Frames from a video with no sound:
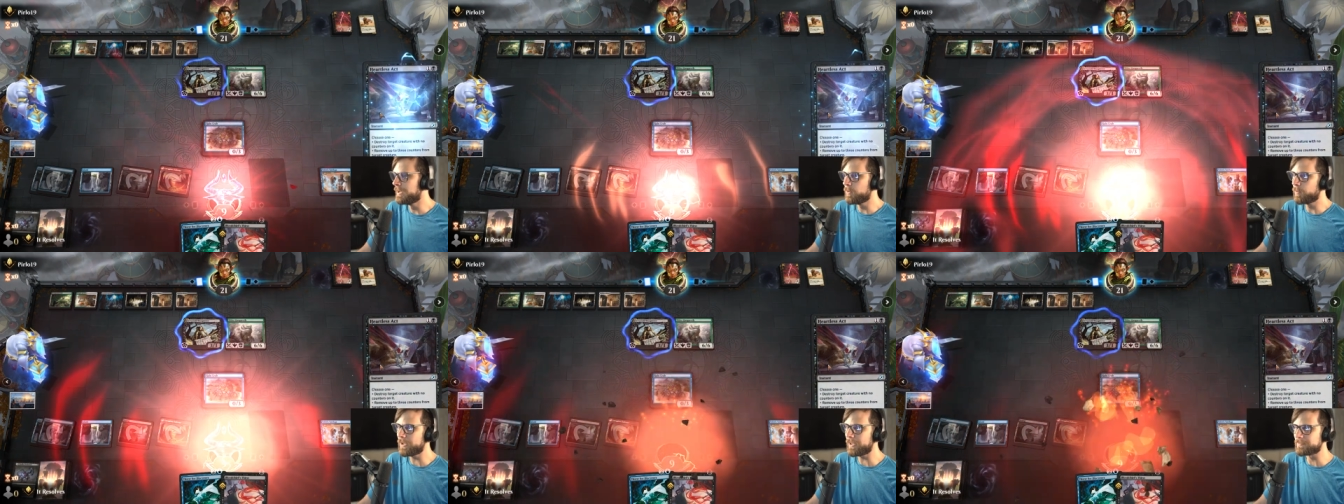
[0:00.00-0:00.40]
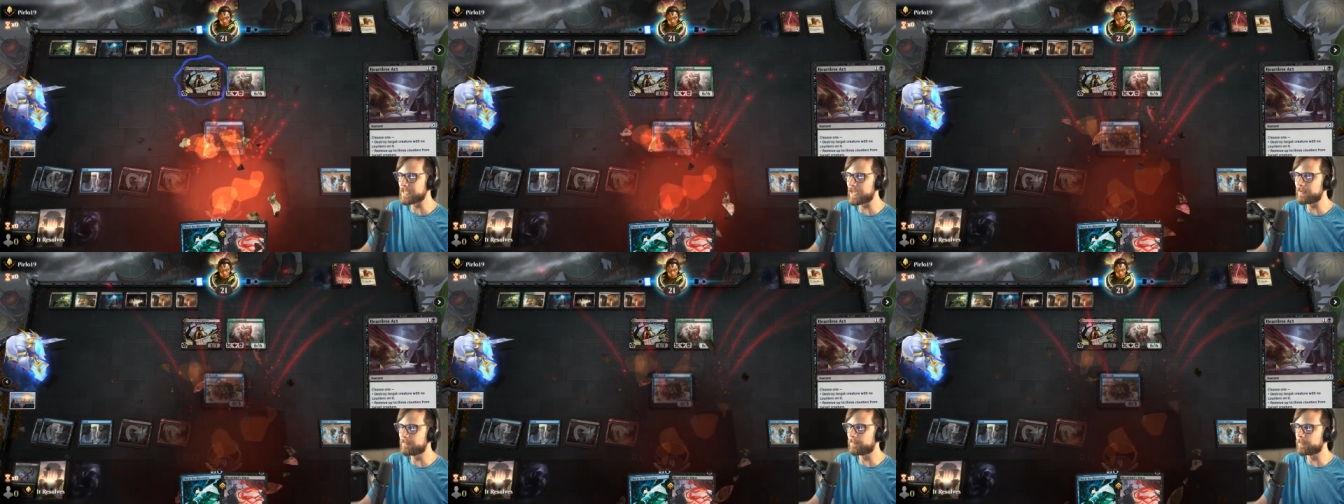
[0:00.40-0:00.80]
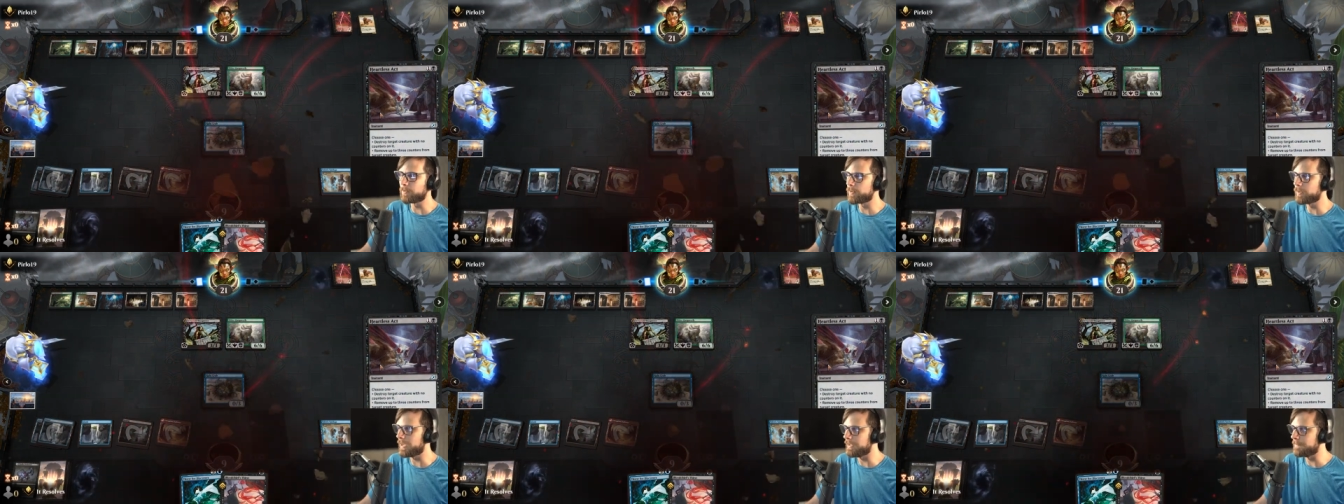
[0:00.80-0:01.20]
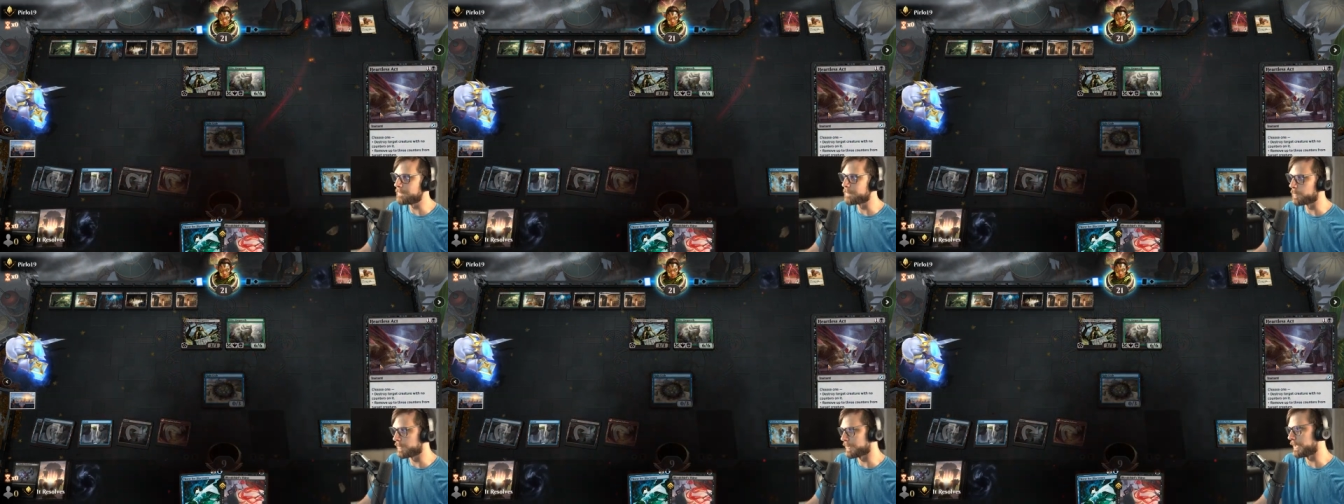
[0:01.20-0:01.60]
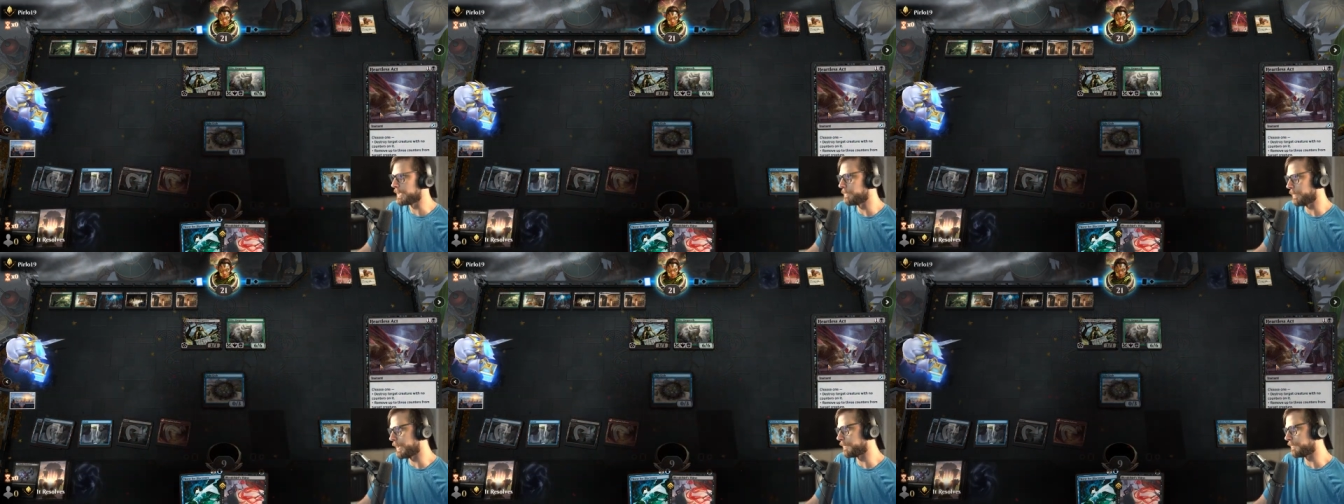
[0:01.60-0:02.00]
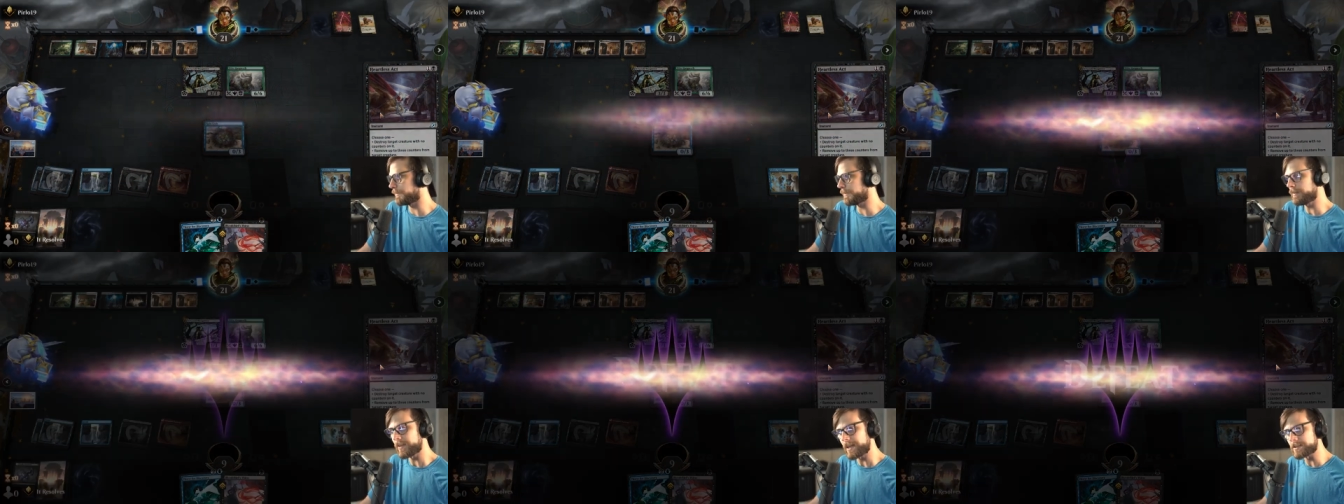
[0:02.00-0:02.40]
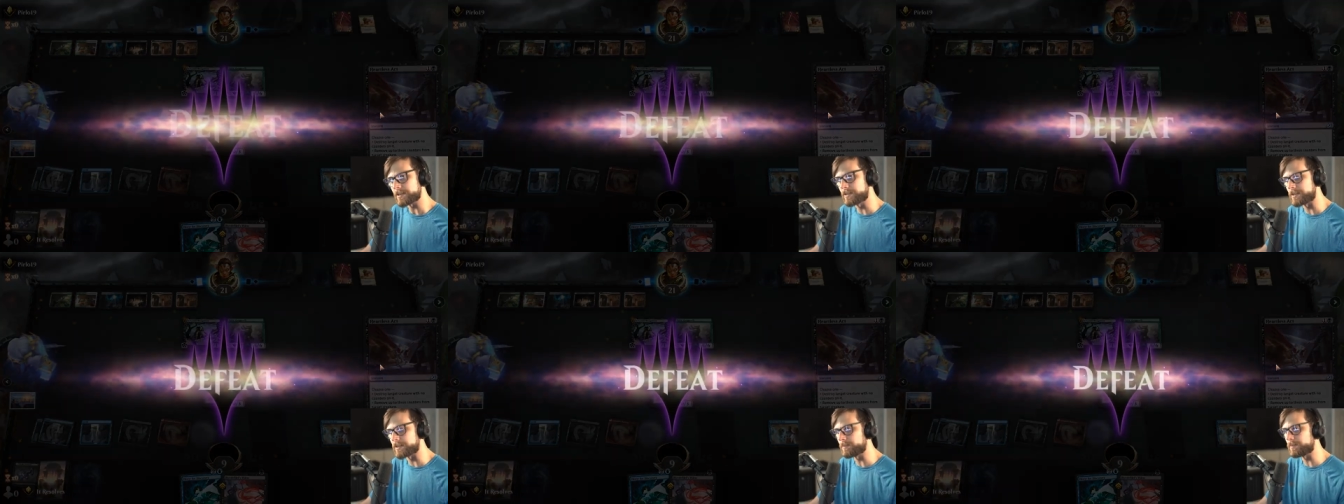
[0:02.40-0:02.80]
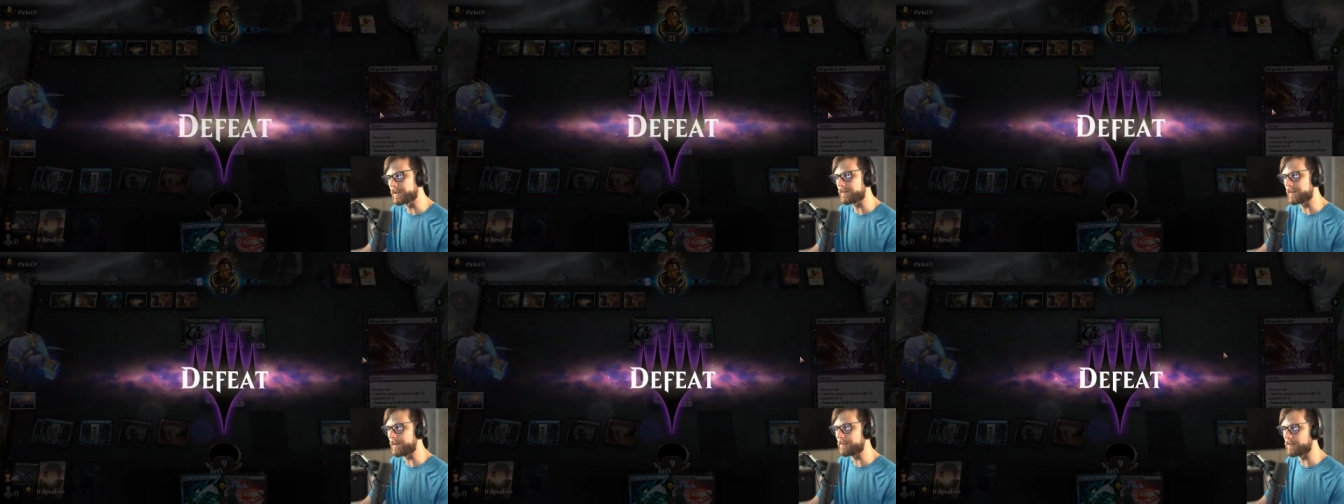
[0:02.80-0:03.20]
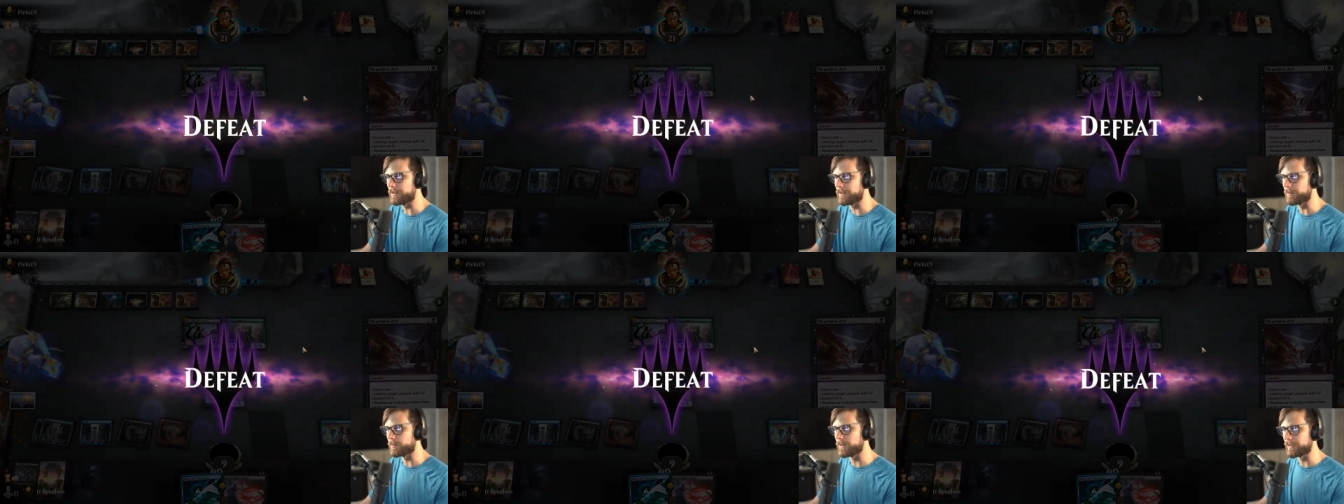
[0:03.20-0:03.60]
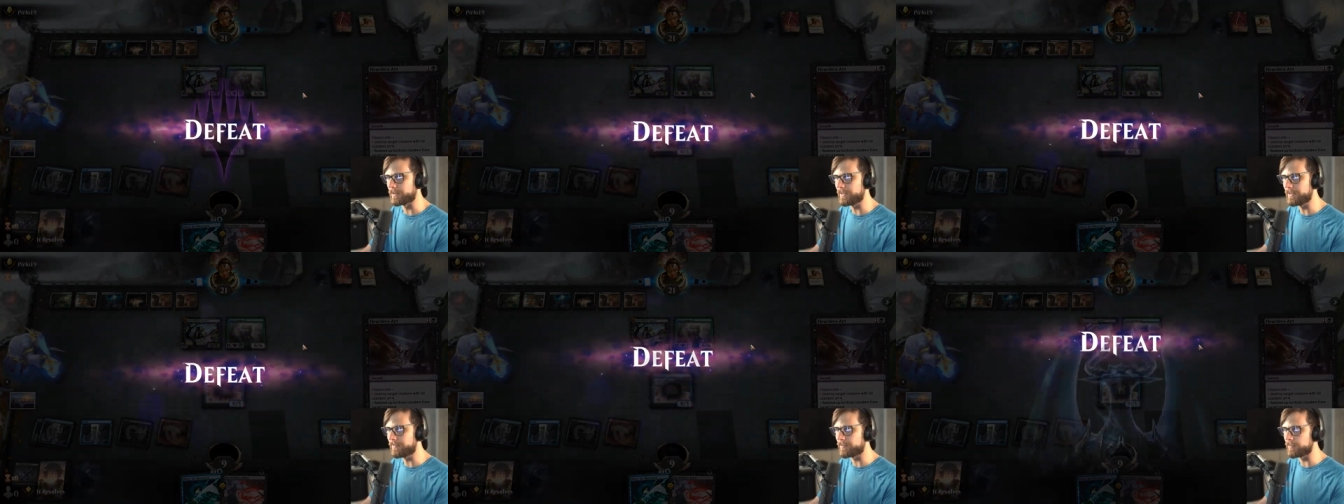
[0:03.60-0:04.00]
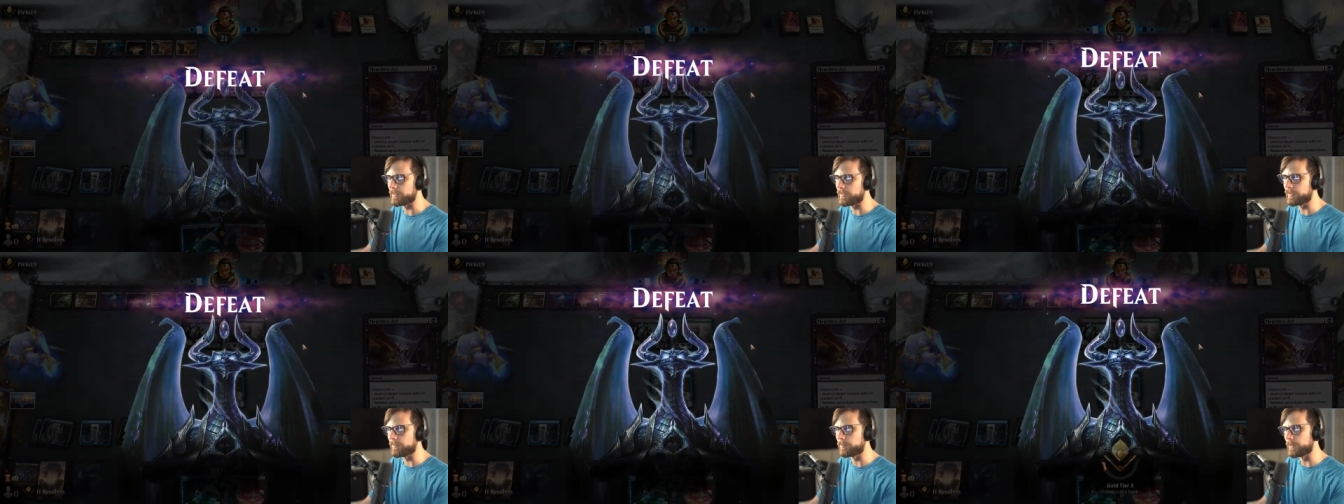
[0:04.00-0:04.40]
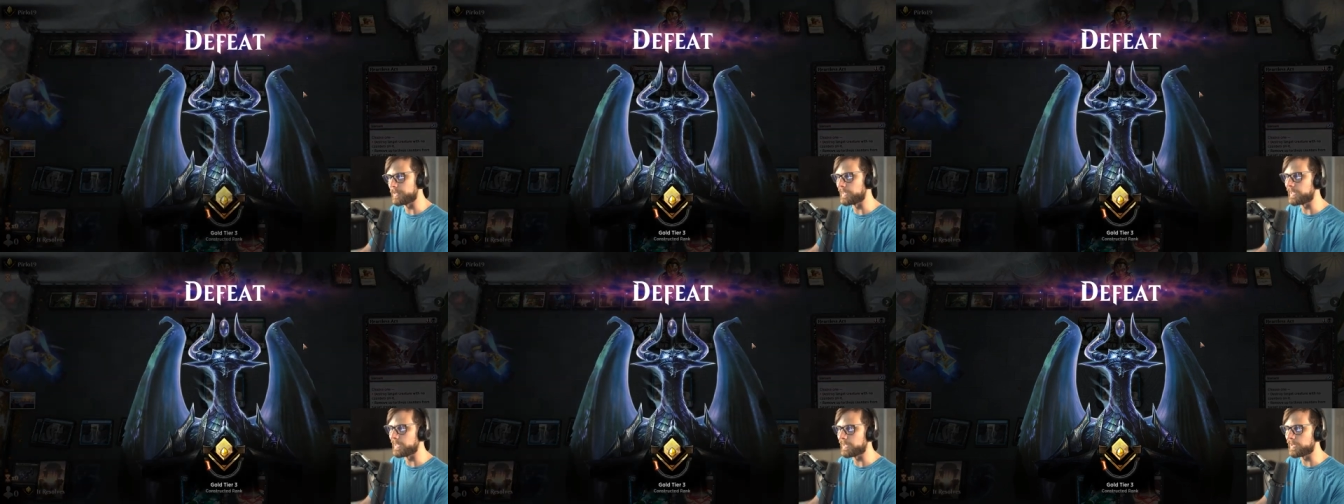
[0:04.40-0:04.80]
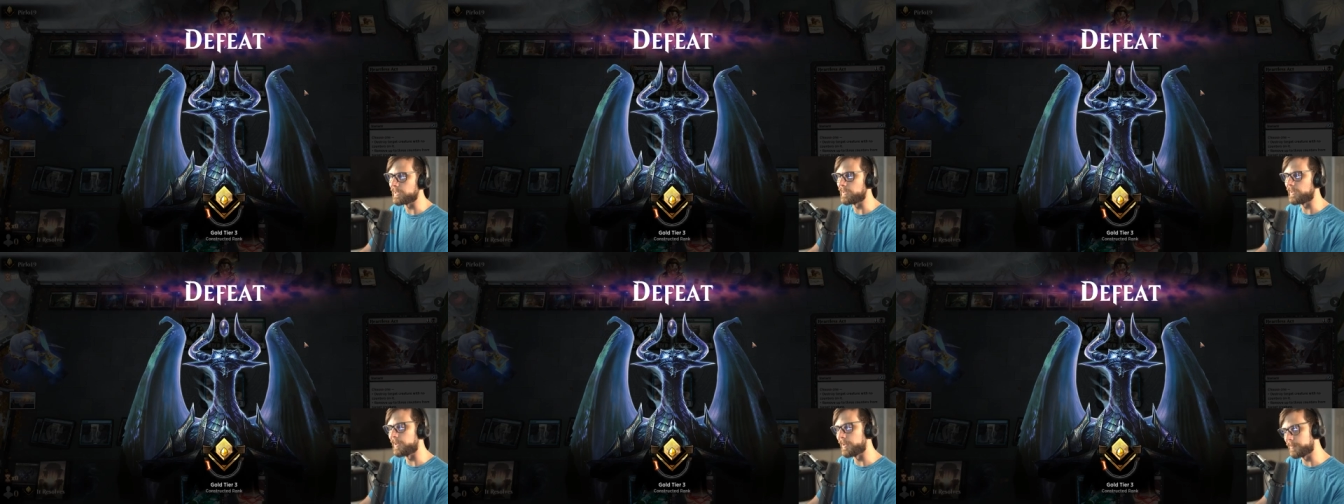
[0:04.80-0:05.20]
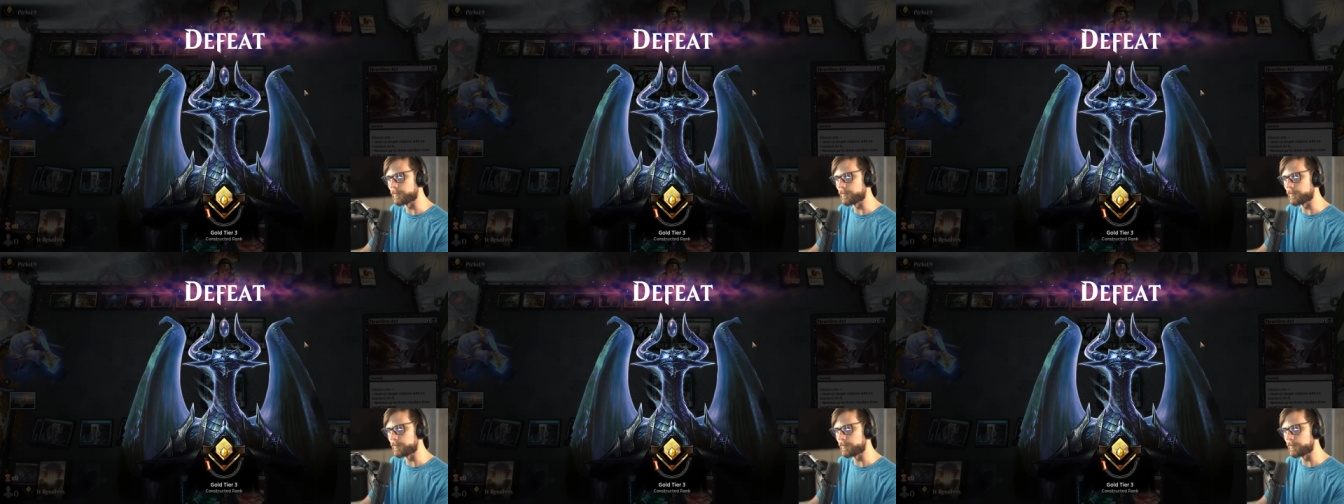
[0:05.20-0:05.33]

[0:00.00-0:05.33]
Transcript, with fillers: We have time for a fourth game, guys. So let's actually jump into that really quick. Let's see if we can get another